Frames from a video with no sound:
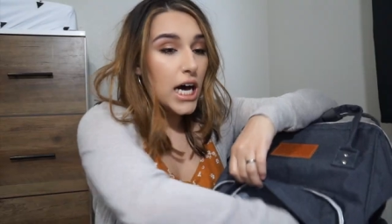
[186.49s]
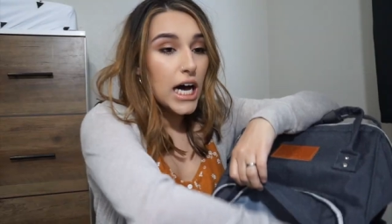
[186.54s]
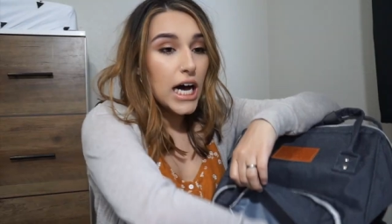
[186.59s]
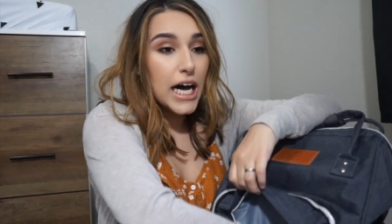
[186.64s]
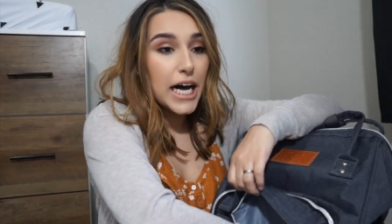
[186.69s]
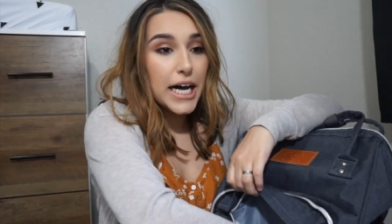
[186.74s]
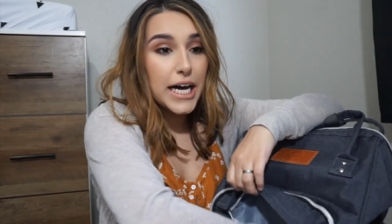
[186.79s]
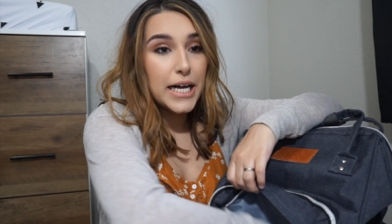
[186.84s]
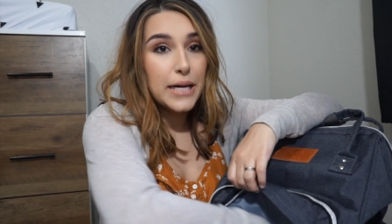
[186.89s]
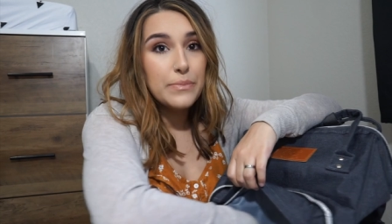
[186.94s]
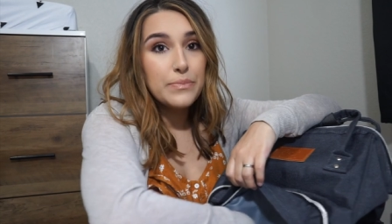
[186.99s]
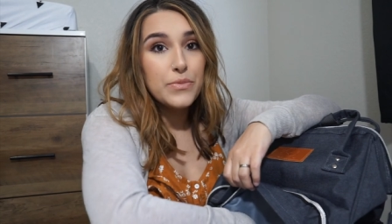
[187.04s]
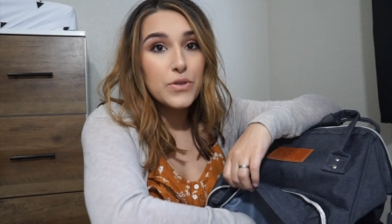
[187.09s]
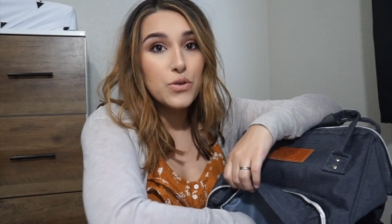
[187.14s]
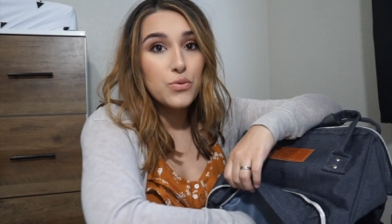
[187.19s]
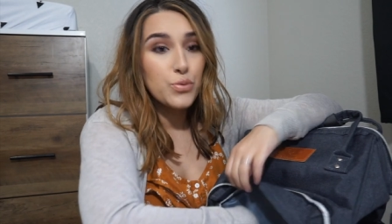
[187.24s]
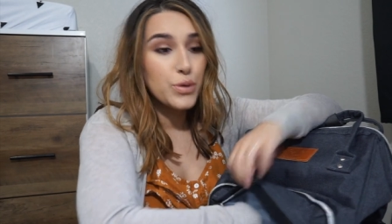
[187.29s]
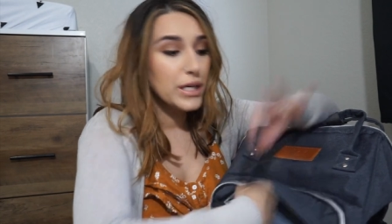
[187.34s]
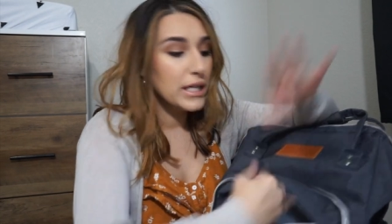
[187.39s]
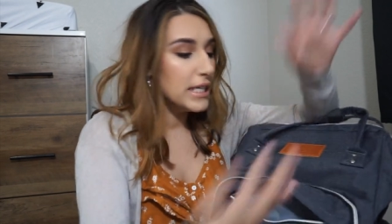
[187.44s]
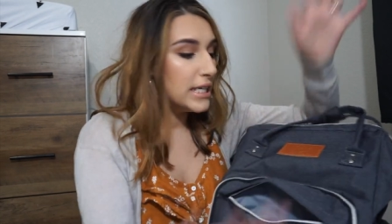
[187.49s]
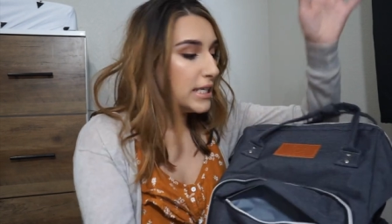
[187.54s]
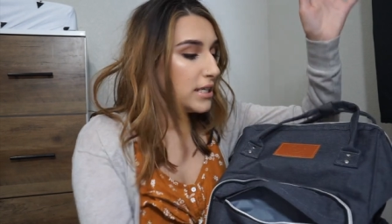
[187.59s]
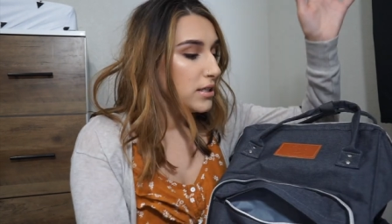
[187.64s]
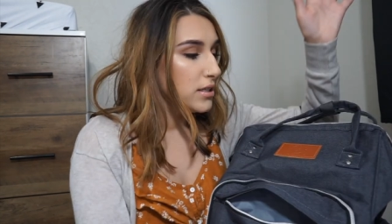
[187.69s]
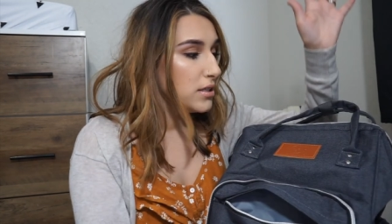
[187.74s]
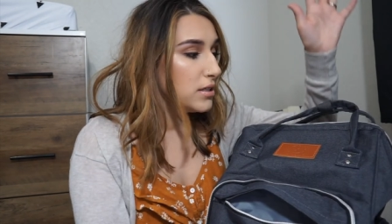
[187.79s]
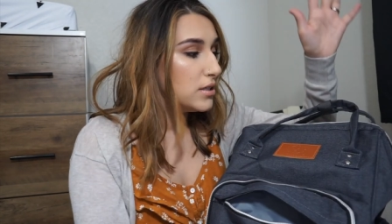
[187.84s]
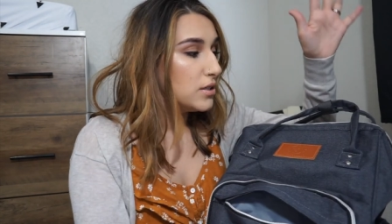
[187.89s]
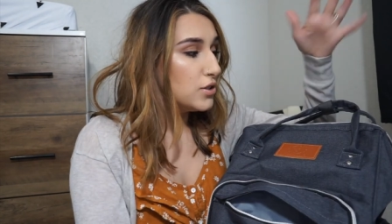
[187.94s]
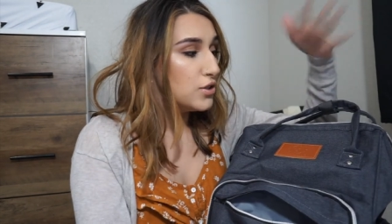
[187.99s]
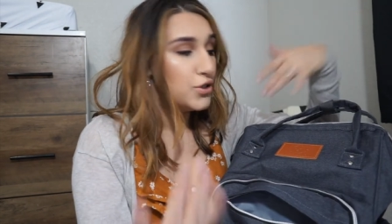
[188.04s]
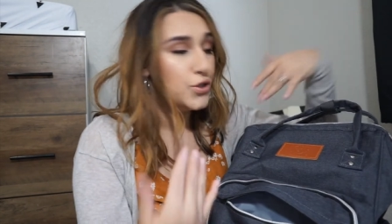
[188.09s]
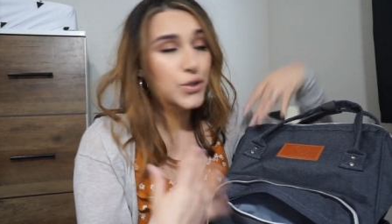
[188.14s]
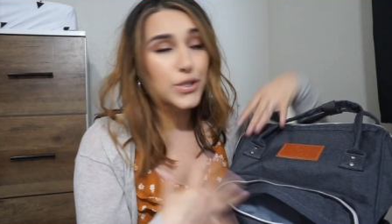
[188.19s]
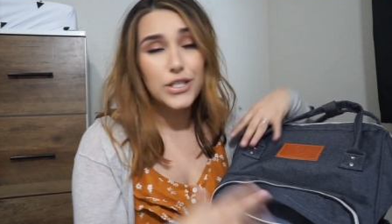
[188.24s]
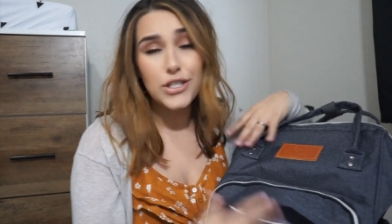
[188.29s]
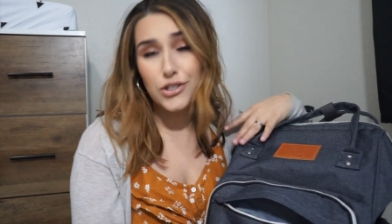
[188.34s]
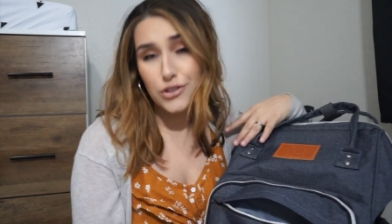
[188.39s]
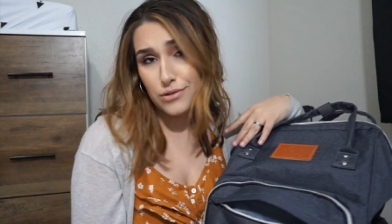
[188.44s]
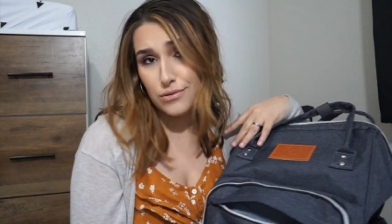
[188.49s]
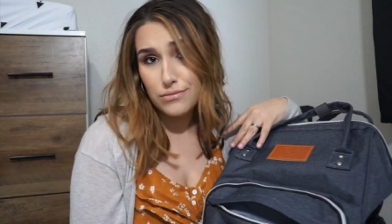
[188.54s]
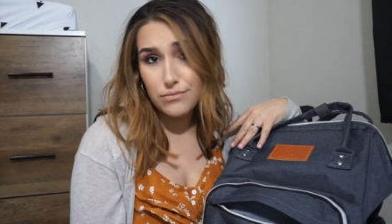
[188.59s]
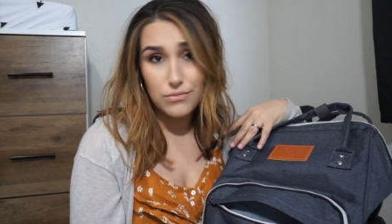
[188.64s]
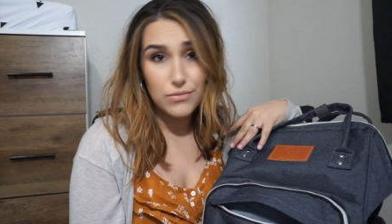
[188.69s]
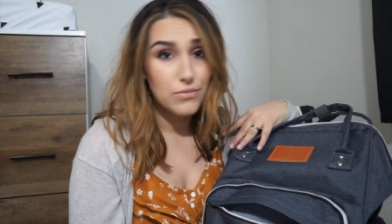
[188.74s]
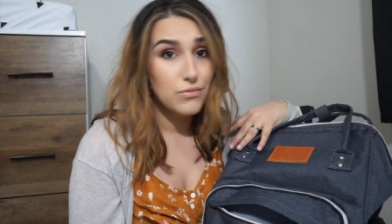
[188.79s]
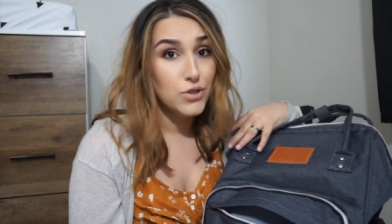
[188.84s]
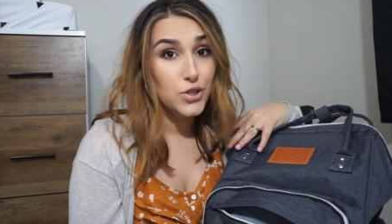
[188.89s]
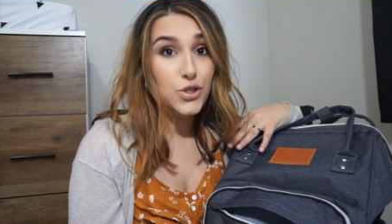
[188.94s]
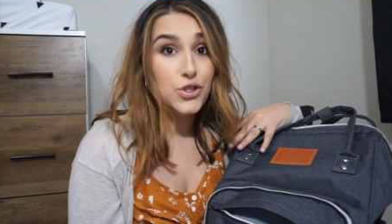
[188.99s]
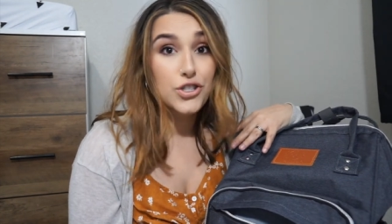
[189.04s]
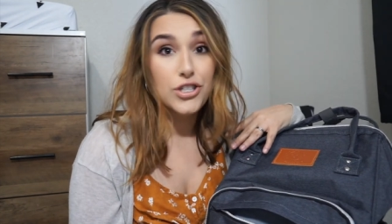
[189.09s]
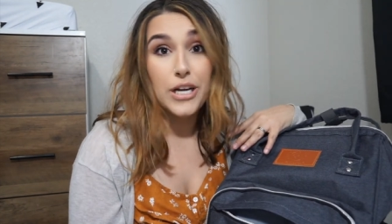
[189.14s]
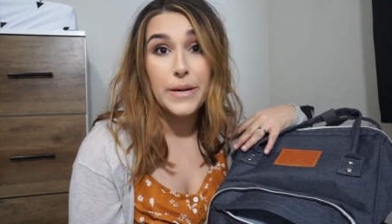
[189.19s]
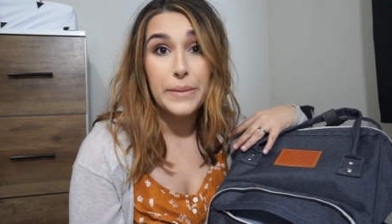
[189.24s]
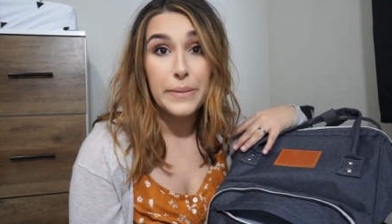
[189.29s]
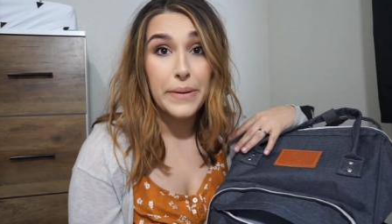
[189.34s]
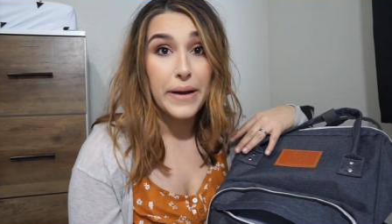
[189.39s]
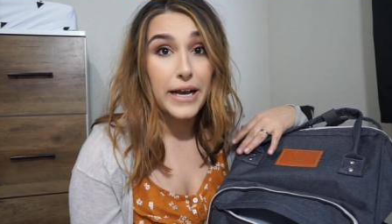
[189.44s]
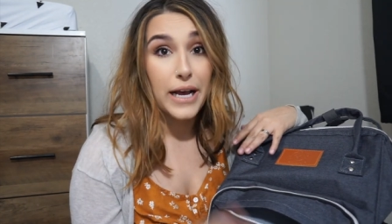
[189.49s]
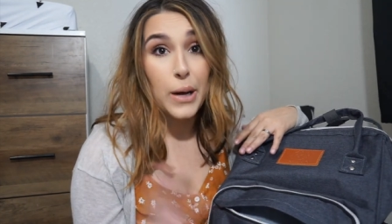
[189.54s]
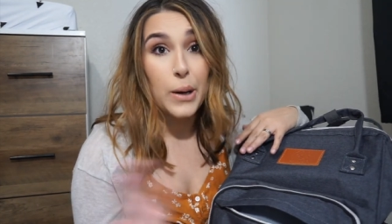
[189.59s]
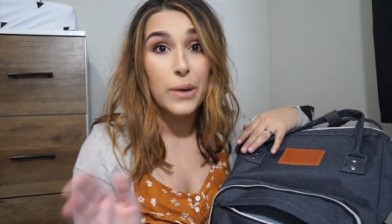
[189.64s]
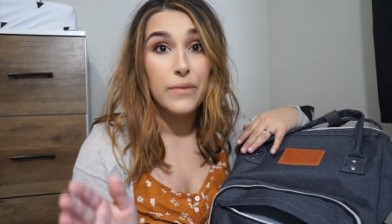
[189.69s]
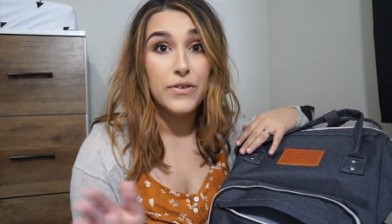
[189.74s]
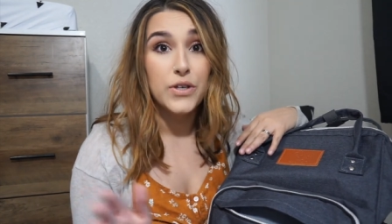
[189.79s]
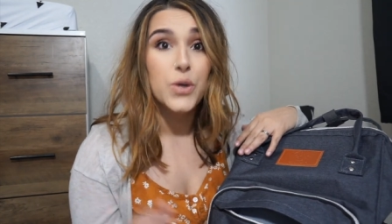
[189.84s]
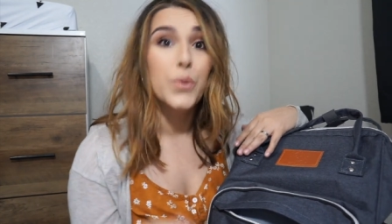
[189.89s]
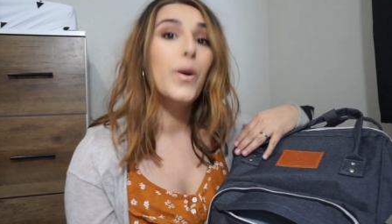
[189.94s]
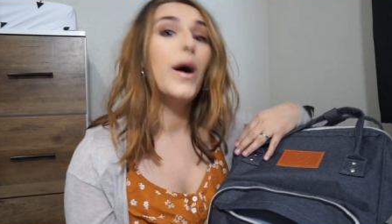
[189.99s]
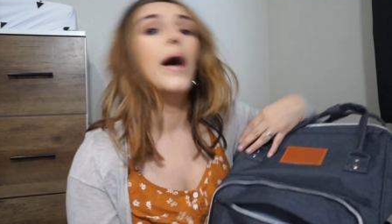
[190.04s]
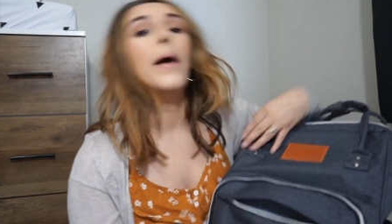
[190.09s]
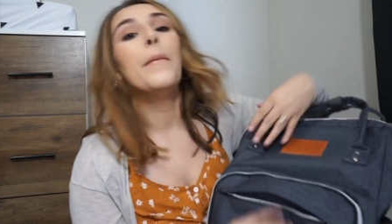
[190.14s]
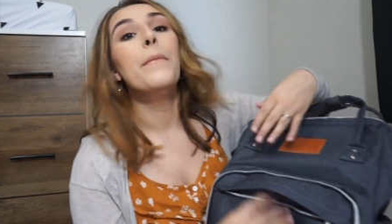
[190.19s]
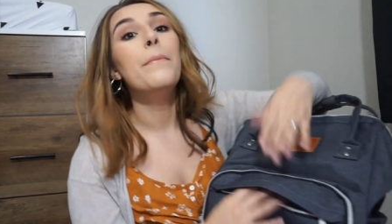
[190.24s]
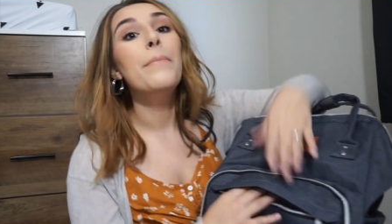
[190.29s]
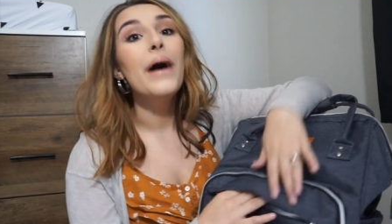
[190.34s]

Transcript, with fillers: Um, really, you can use your diaper bag however you want,